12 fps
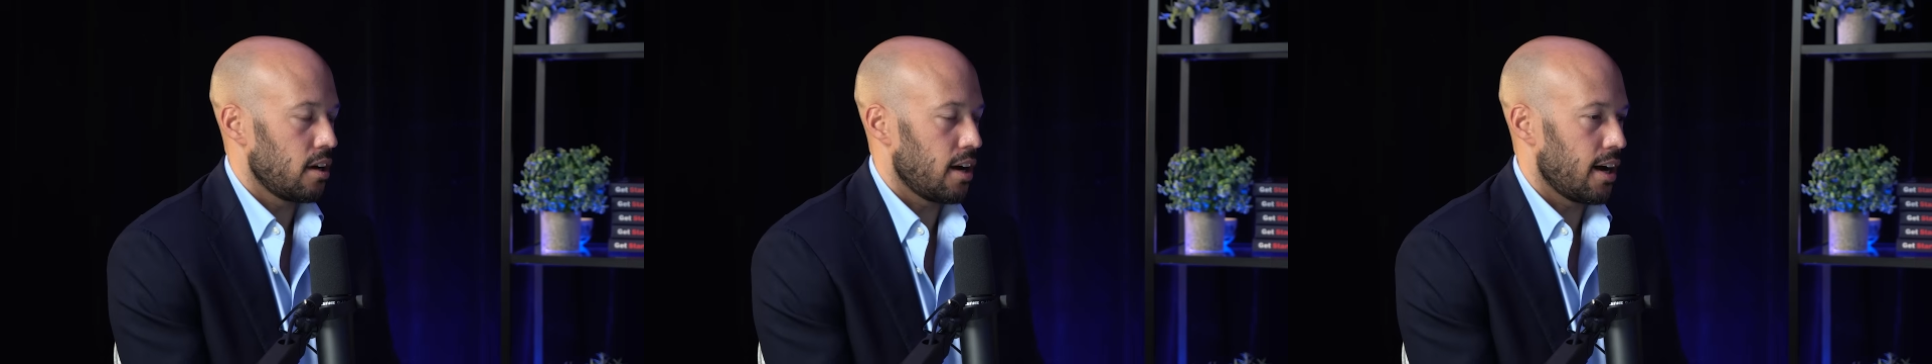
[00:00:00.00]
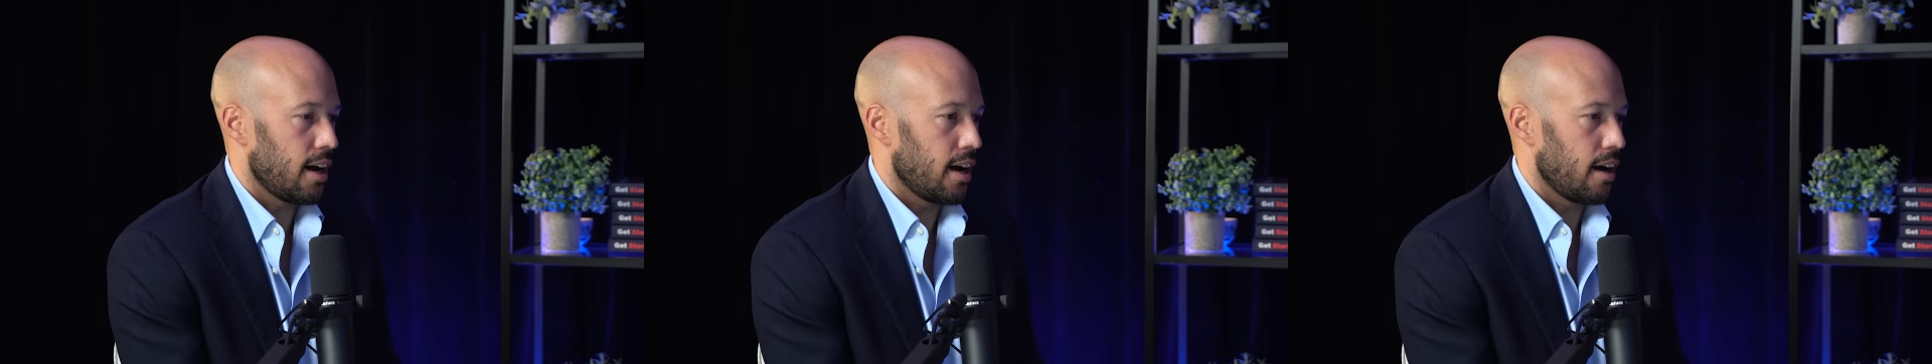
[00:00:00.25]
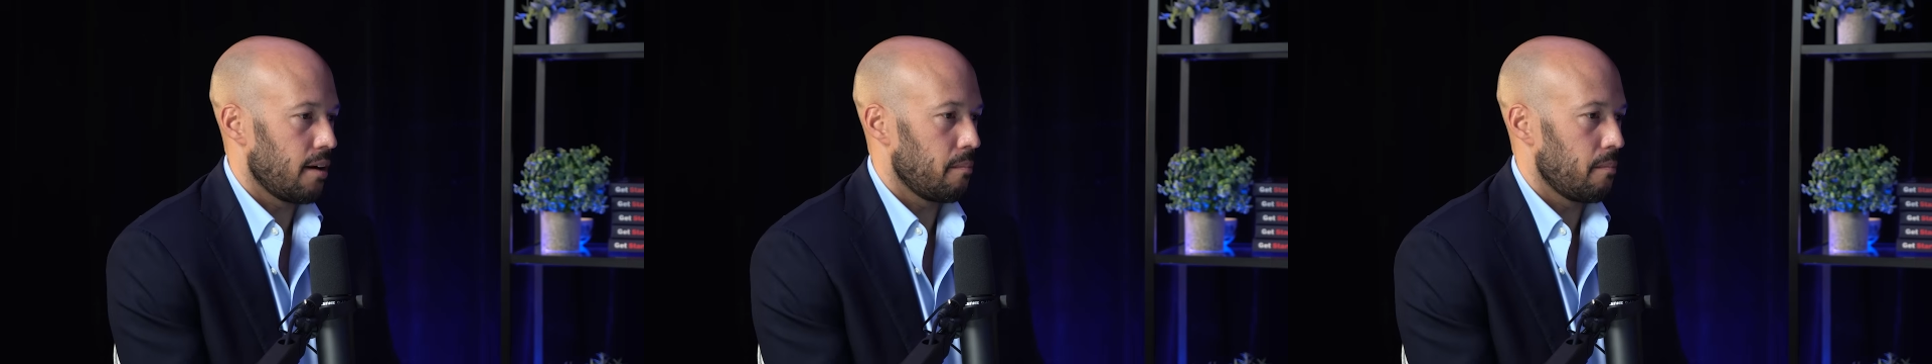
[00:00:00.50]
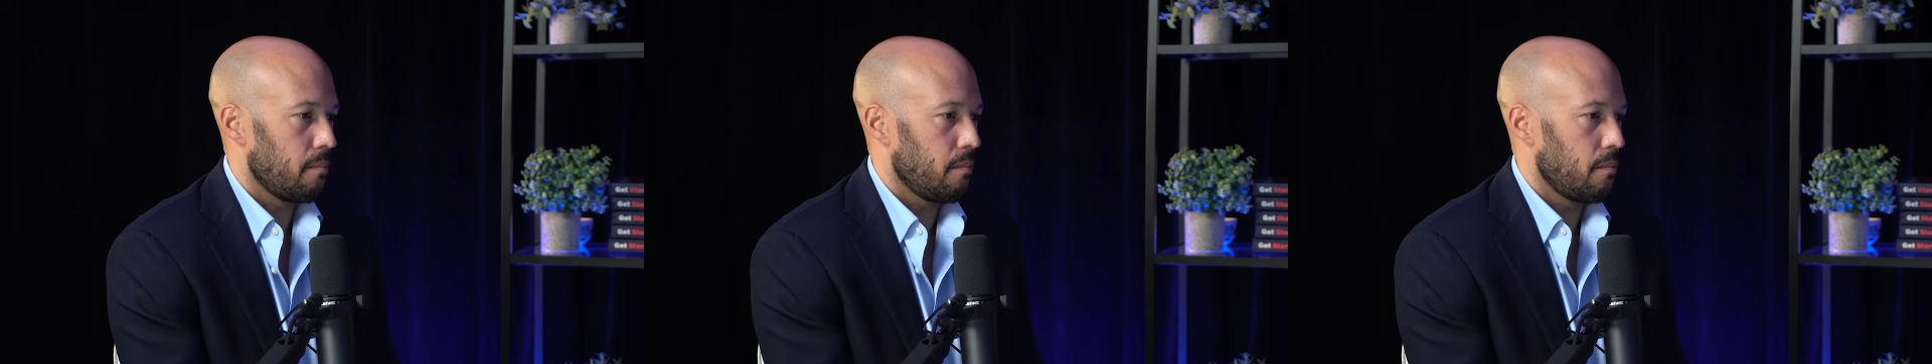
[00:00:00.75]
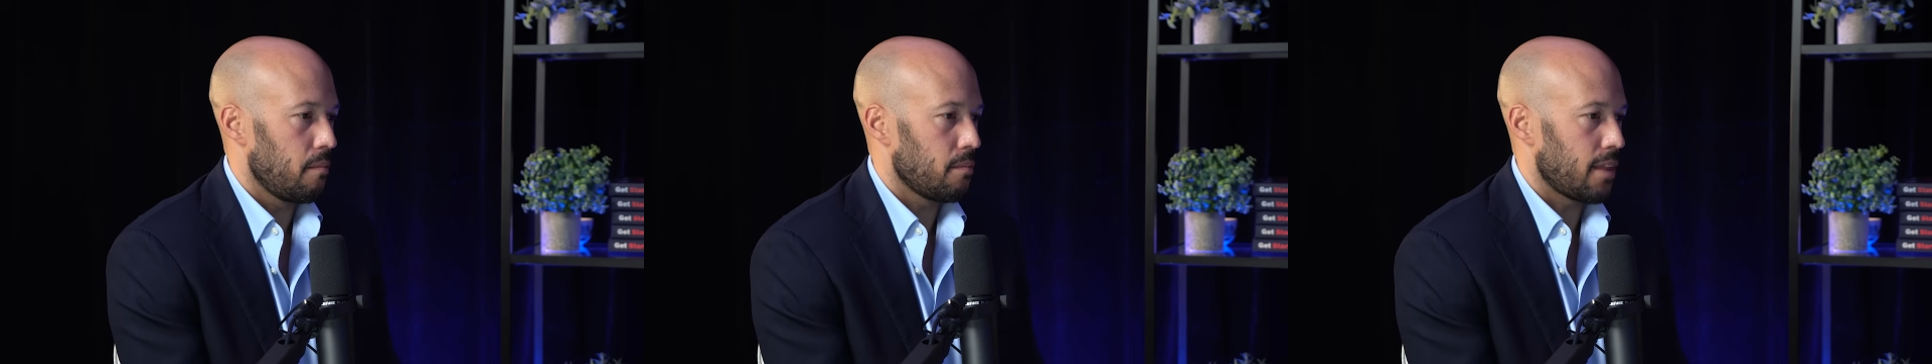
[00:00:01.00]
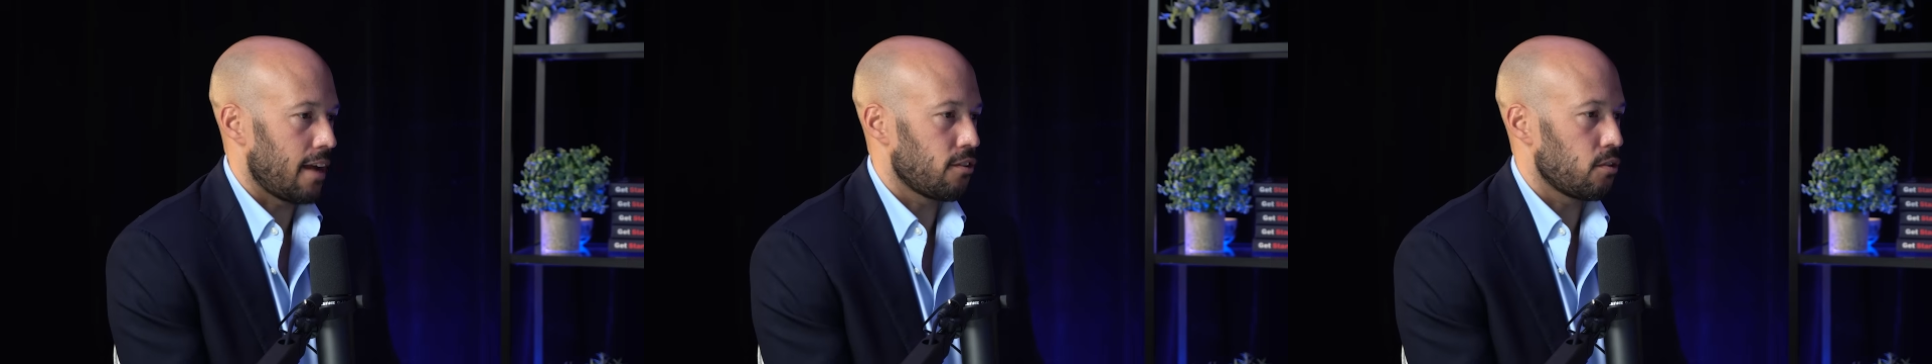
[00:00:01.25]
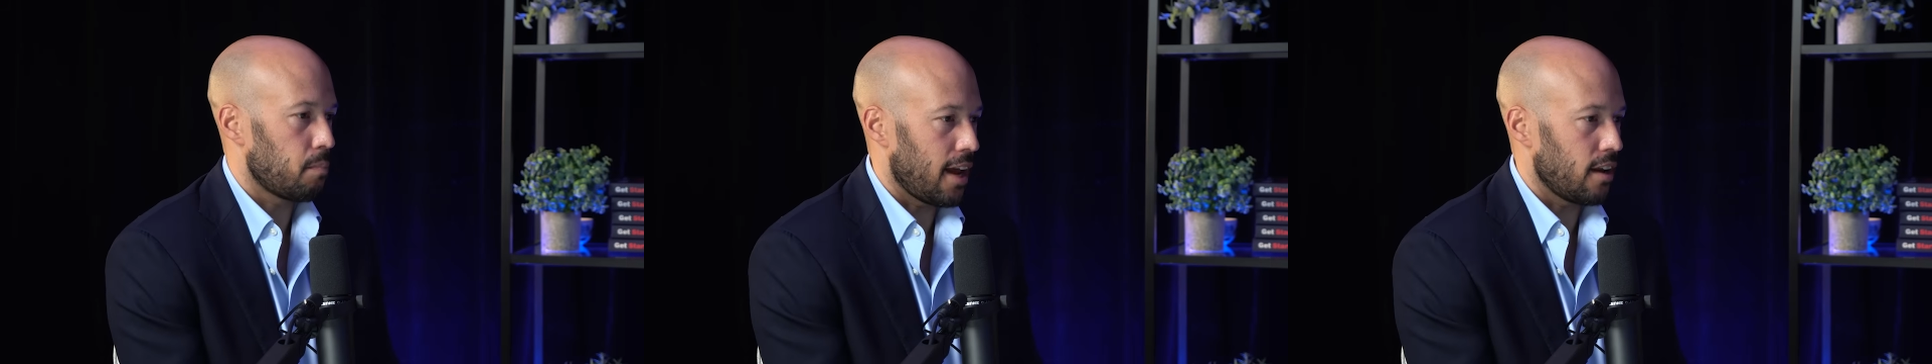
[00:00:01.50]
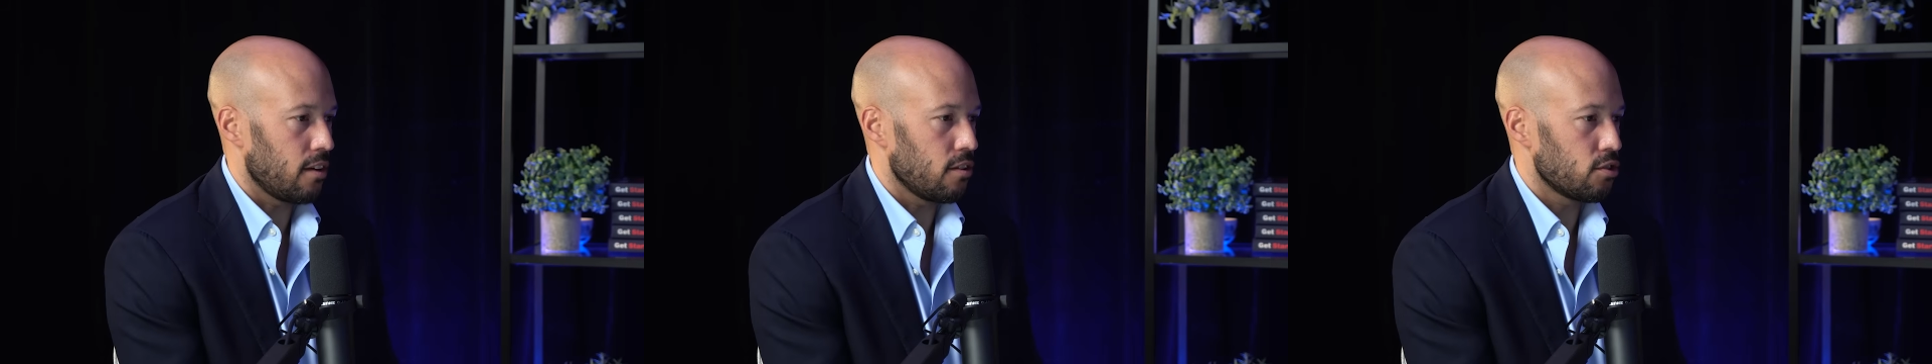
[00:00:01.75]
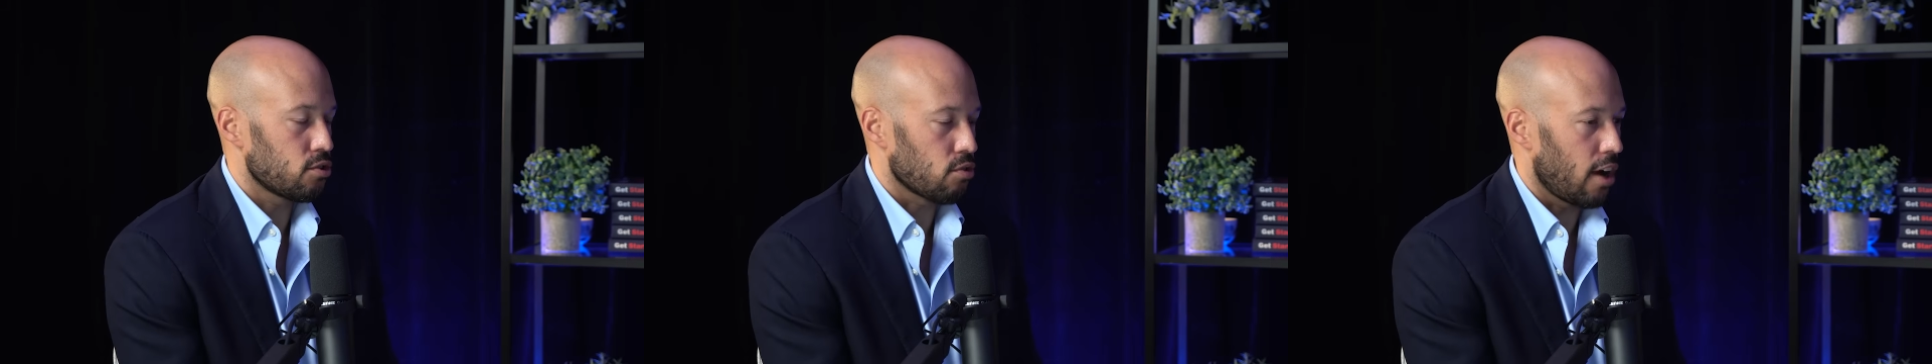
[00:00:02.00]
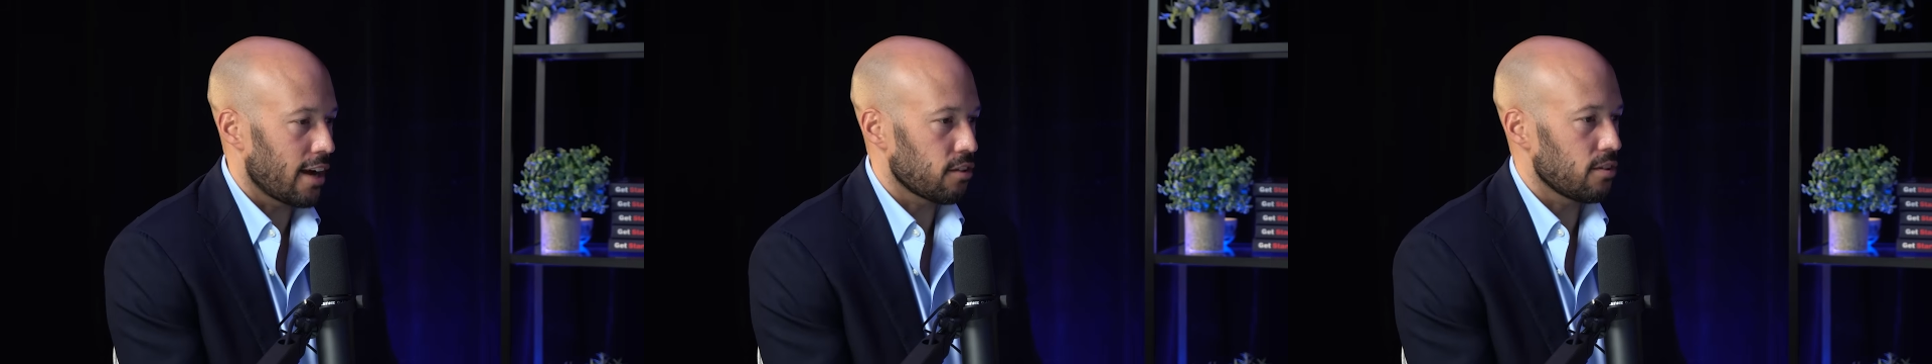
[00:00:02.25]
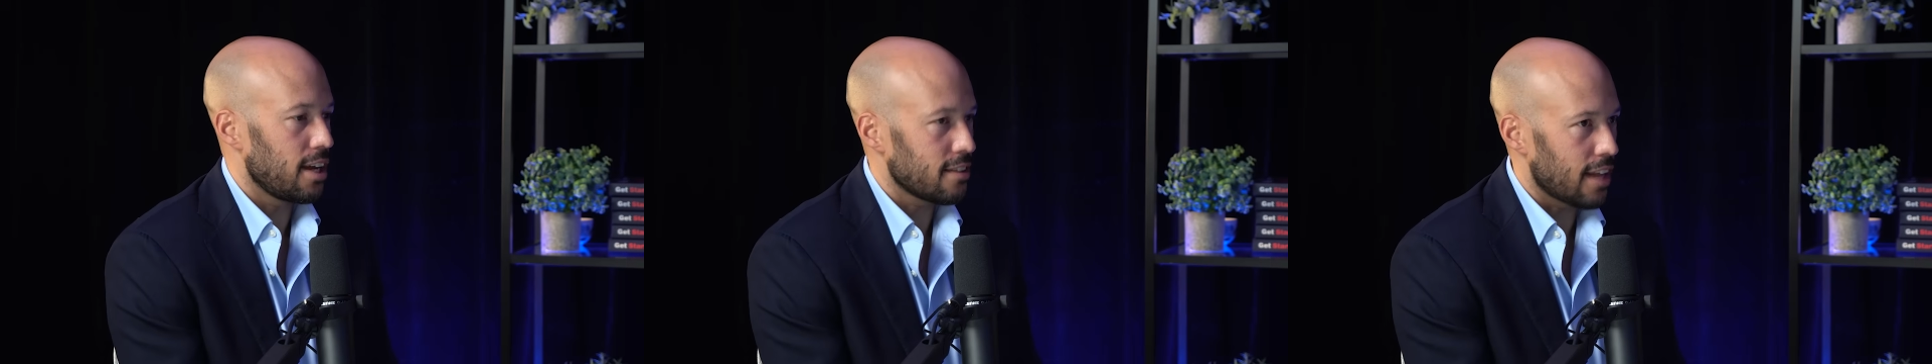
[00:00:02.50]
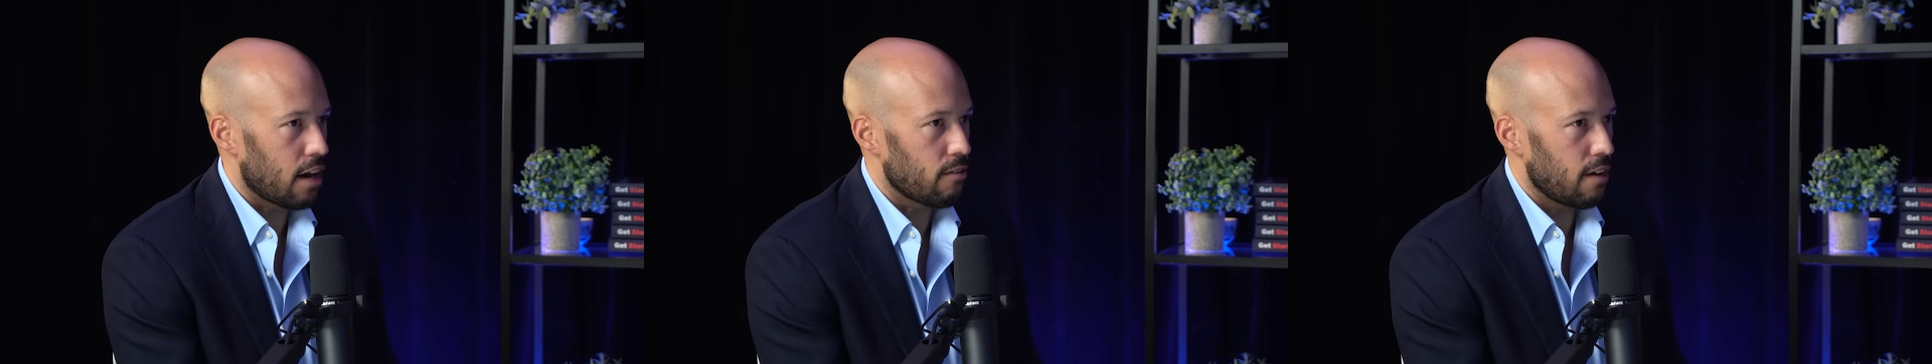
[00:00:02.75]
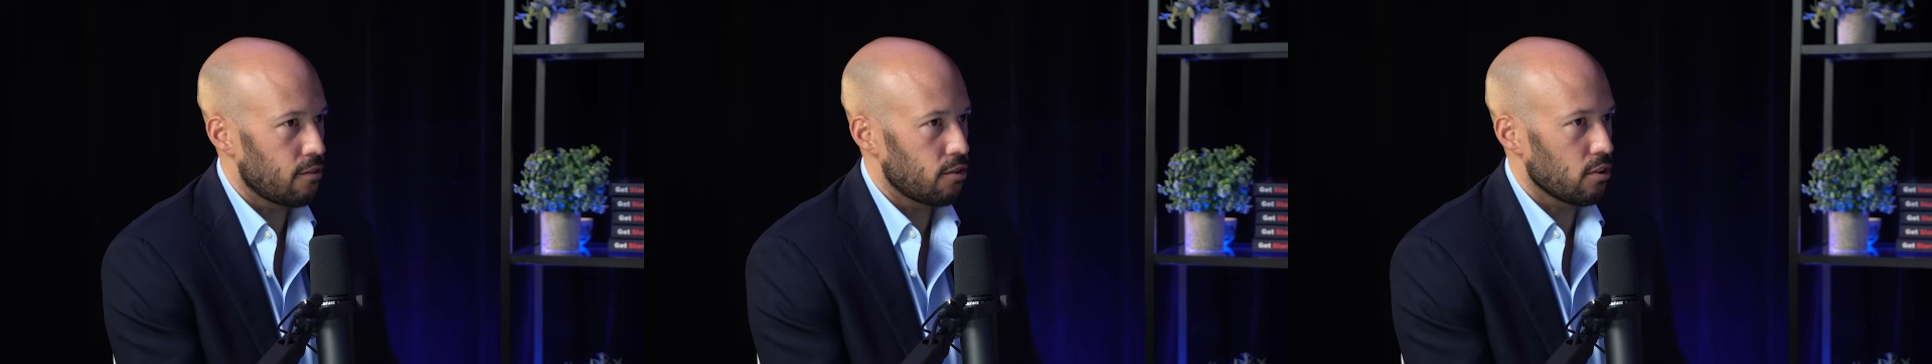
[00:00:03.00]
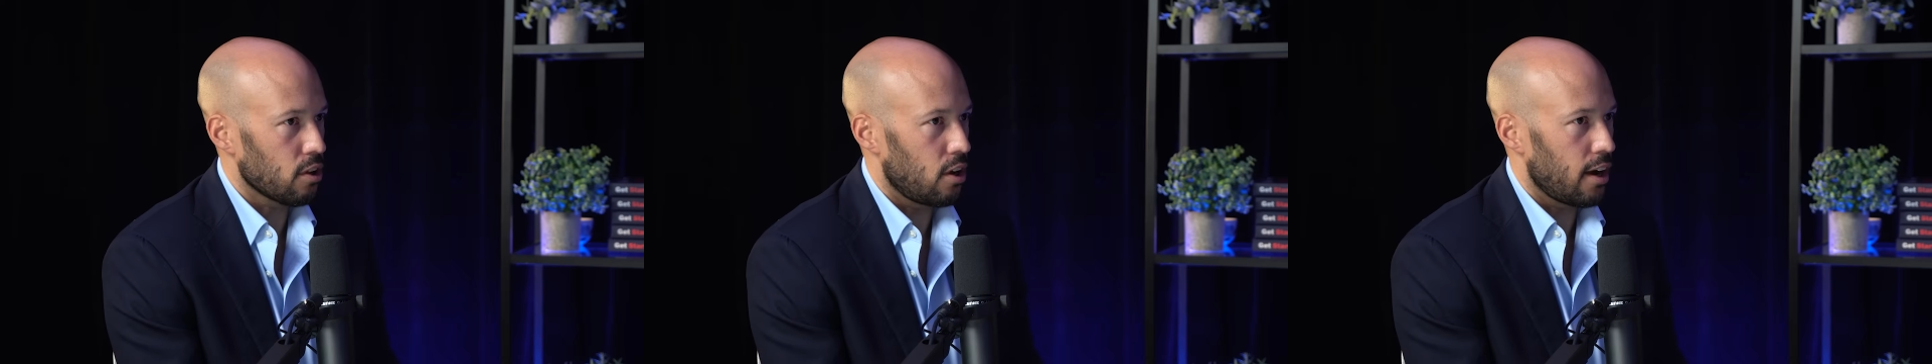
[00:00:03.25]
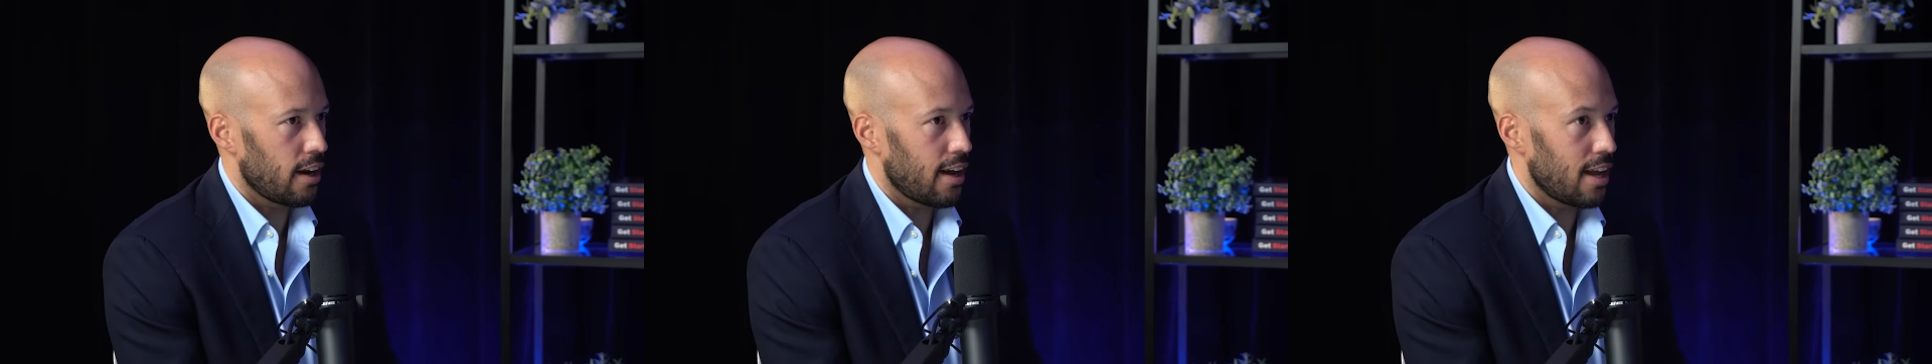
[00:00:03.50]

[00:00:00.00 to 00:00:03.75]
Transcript: they spend trying to hit that revenue line.